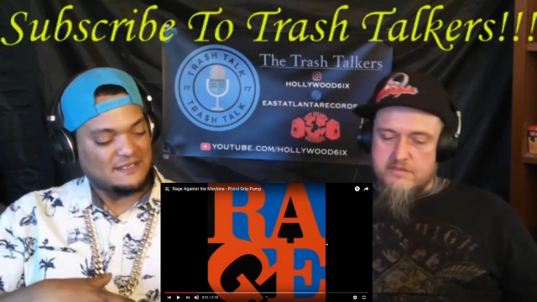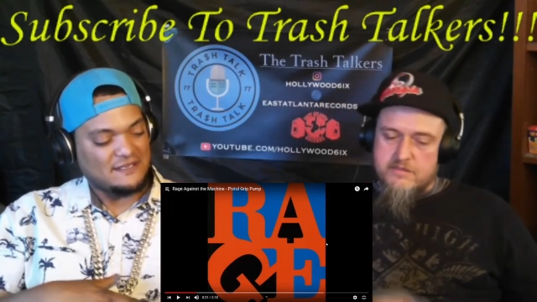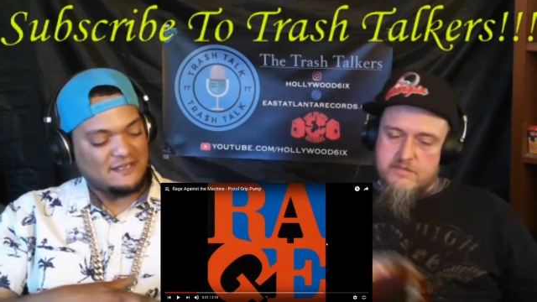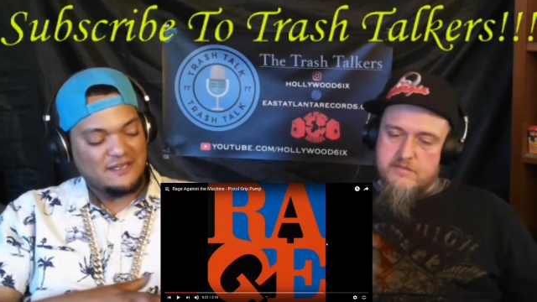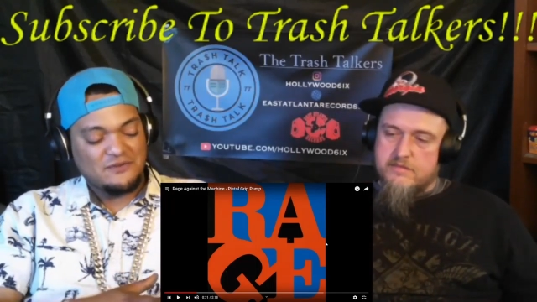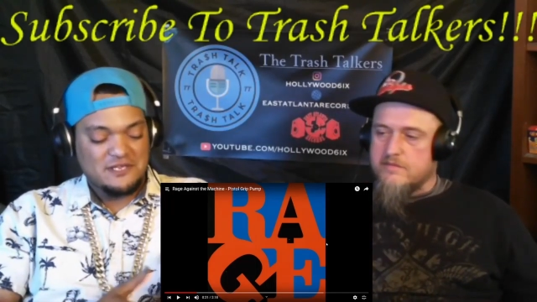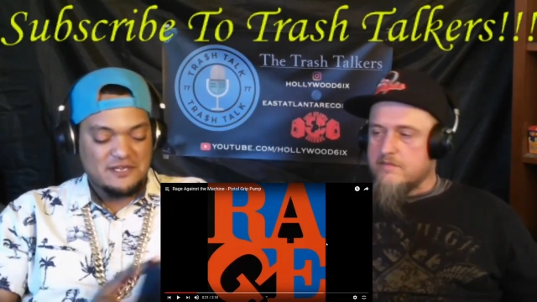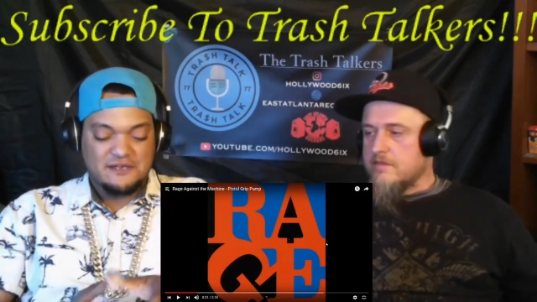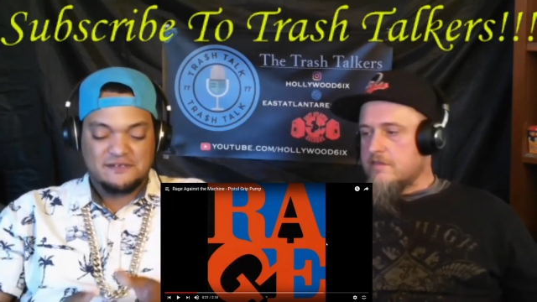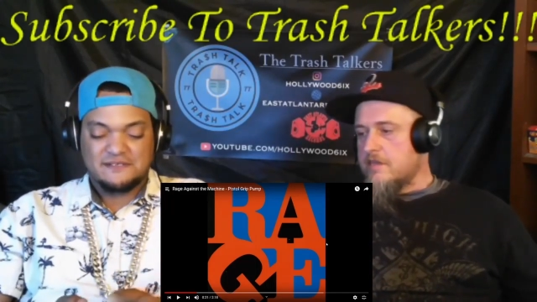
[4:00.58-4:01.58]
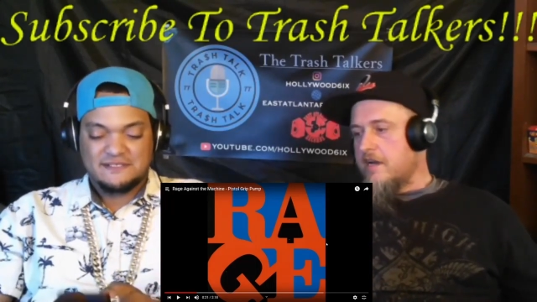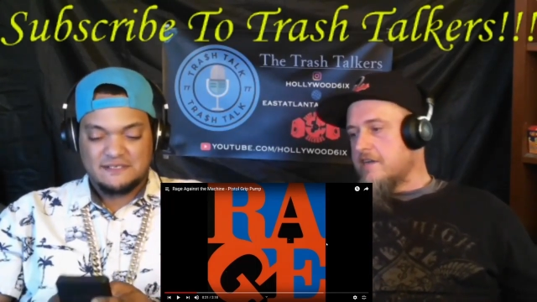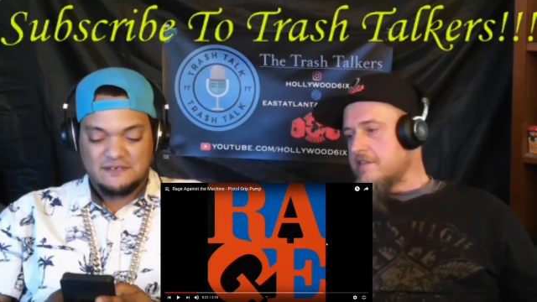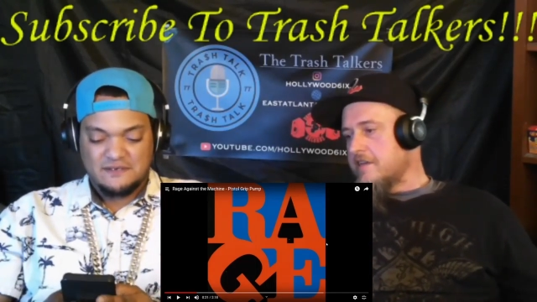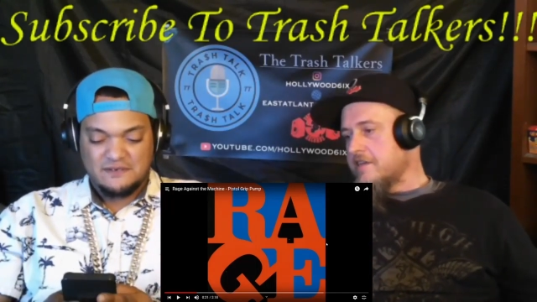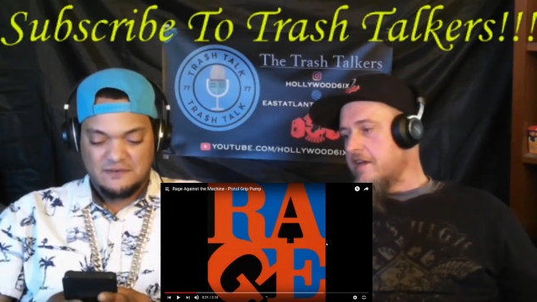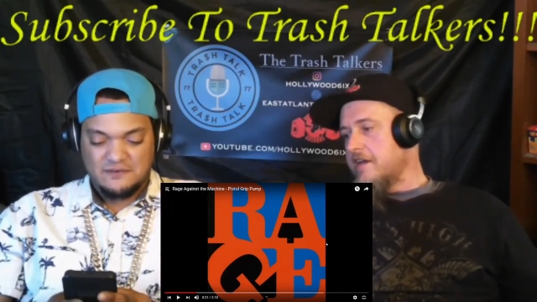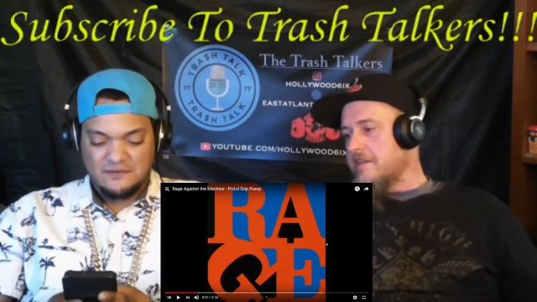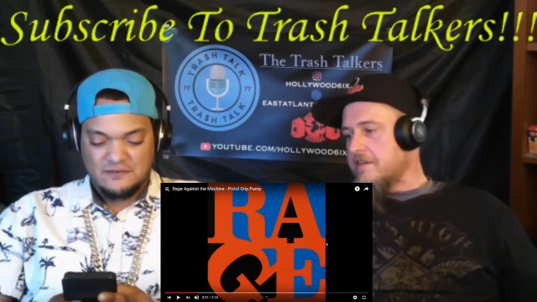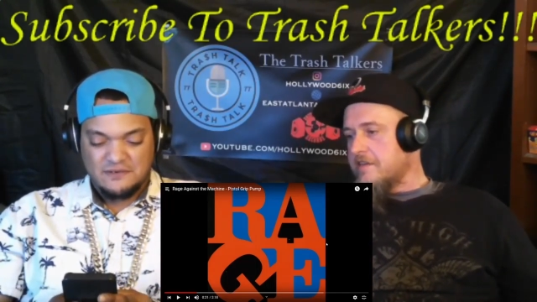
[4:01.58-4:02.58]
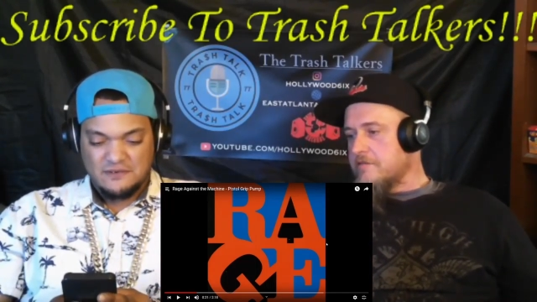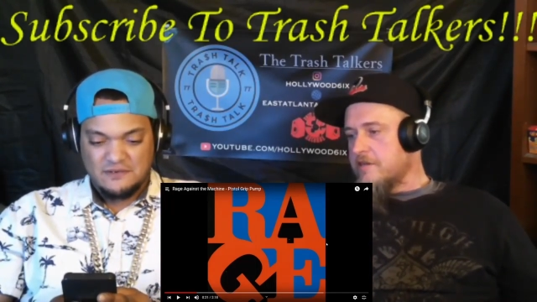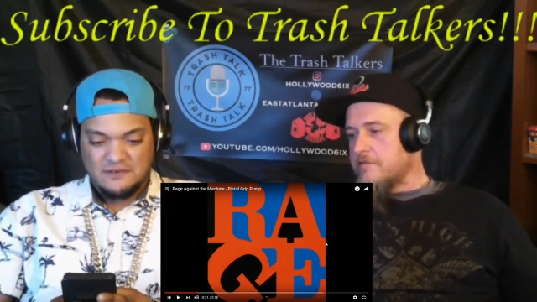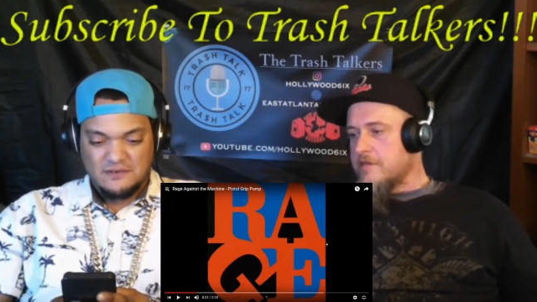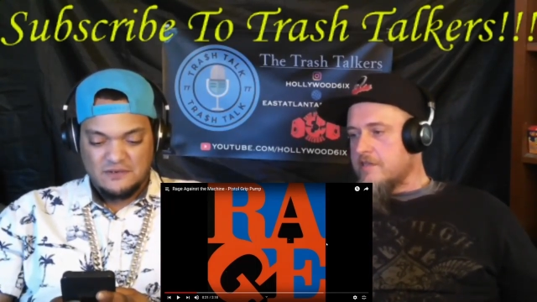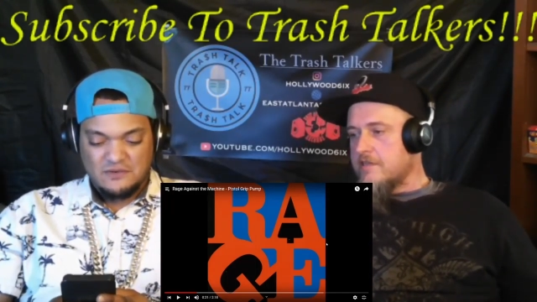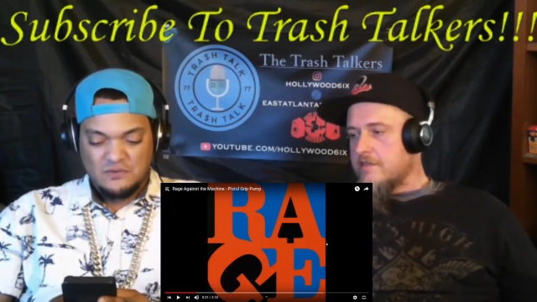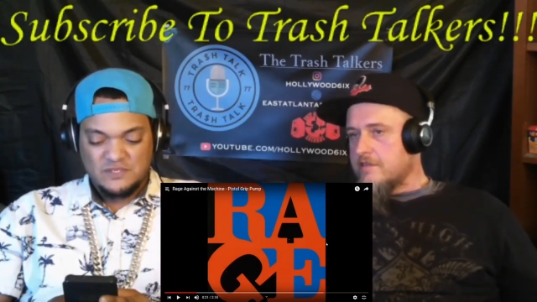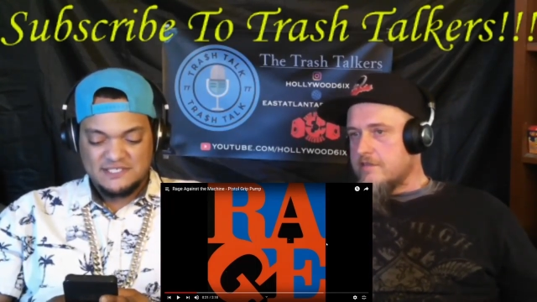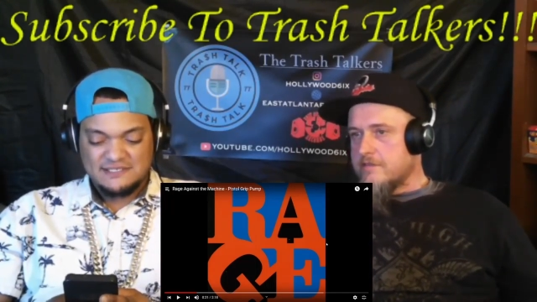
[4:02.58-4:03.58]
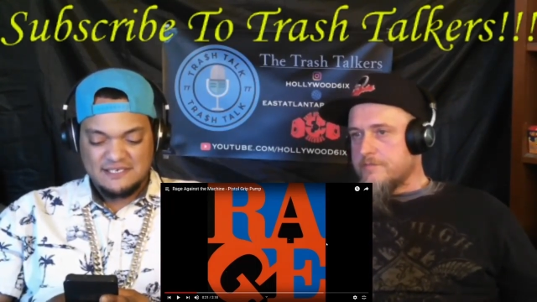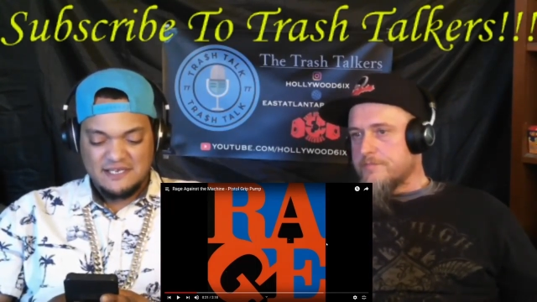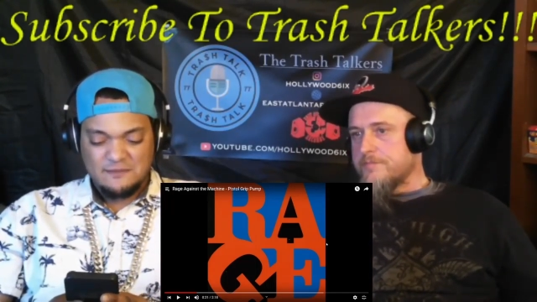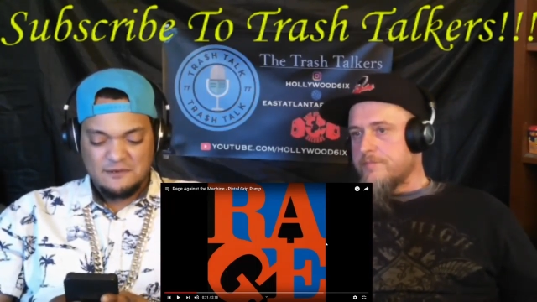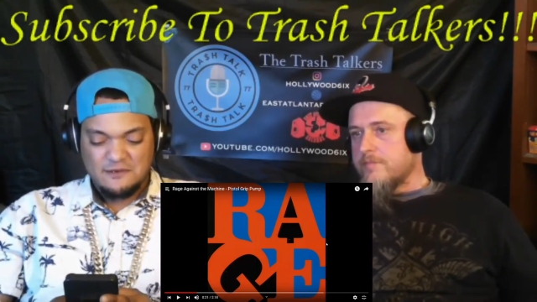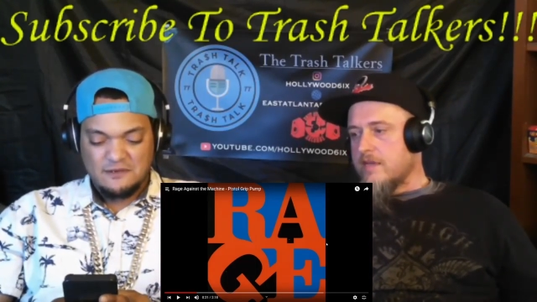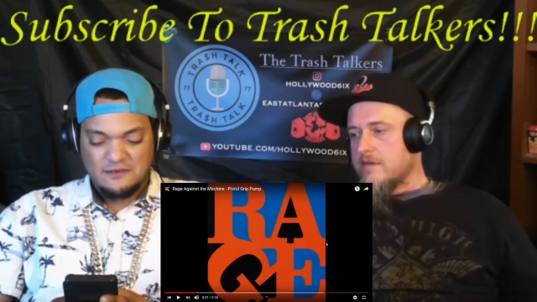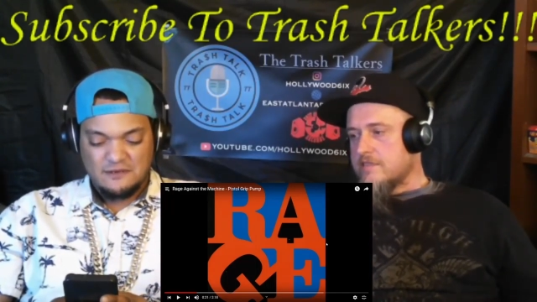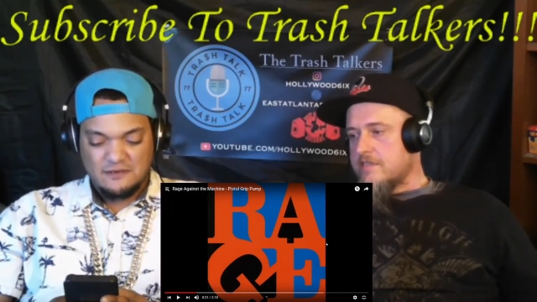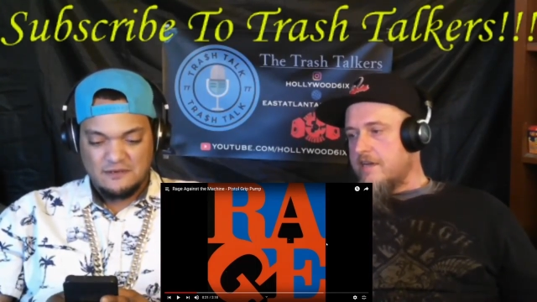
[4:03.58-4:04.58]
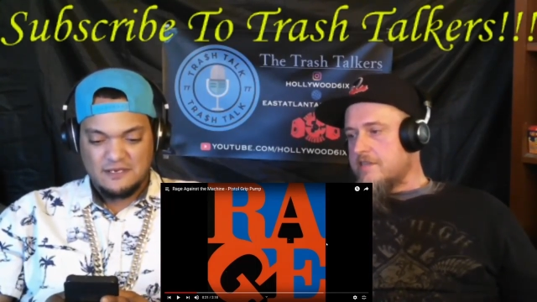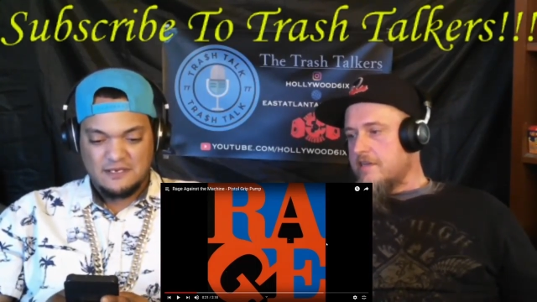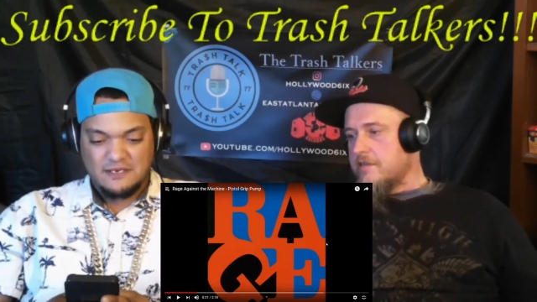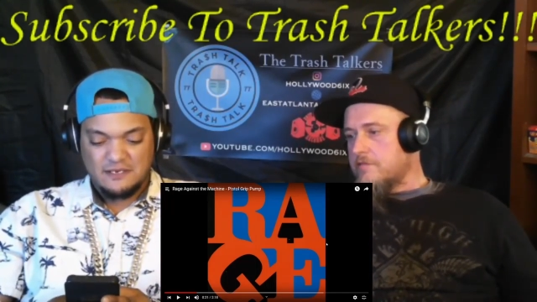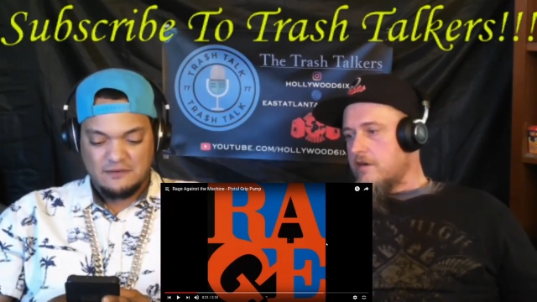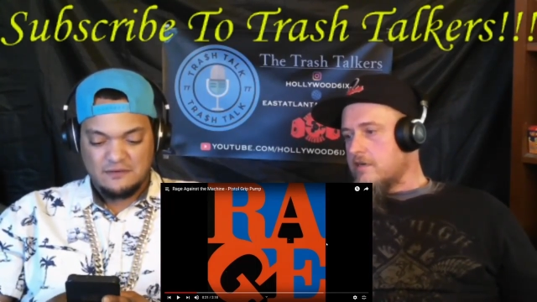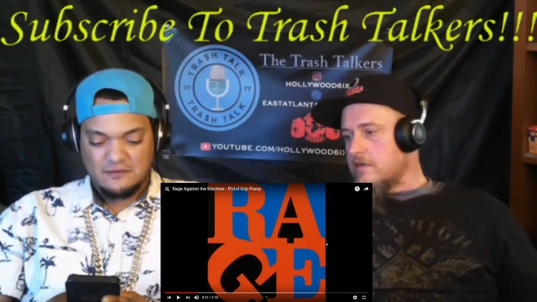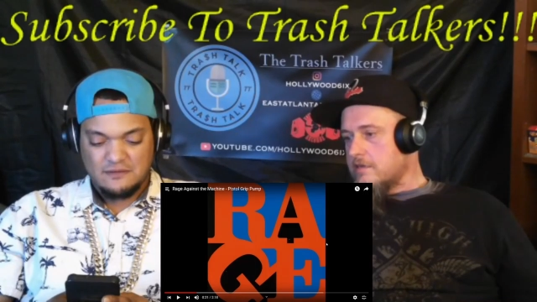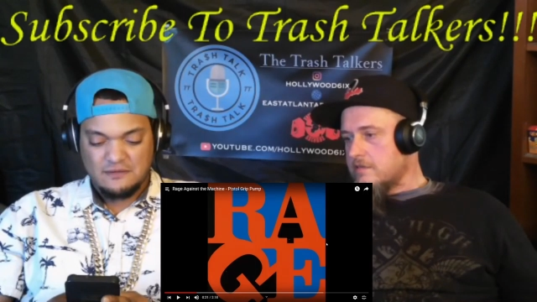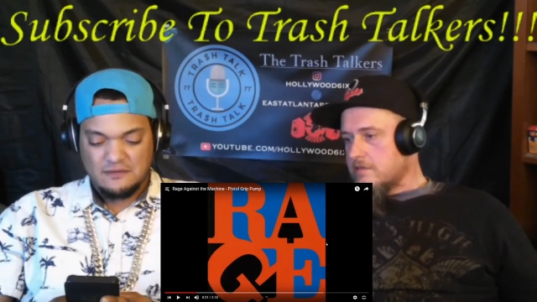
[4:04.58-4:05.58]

Speaker 1: and oh yeah, guys like that that get away with it. What's his name? Zack De La Rocca.